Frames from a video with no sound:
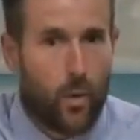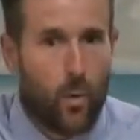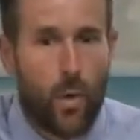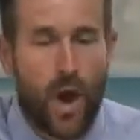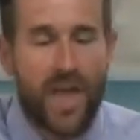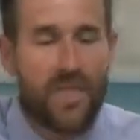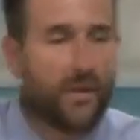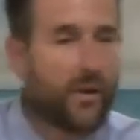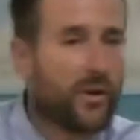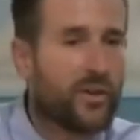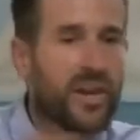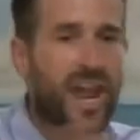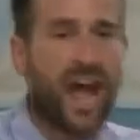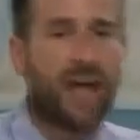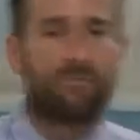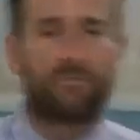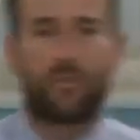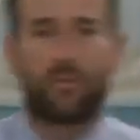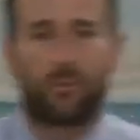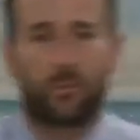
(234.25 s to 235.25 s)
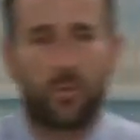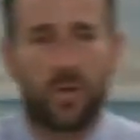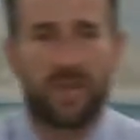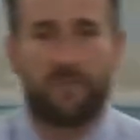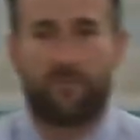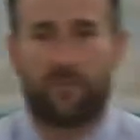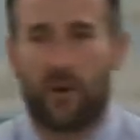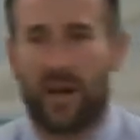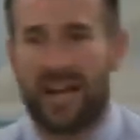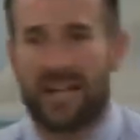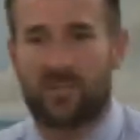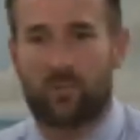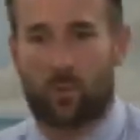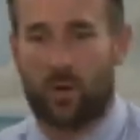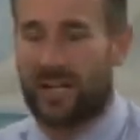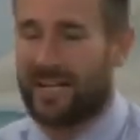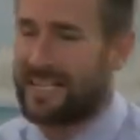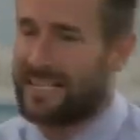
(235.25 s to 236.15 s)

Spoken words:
Whether or not the three friends were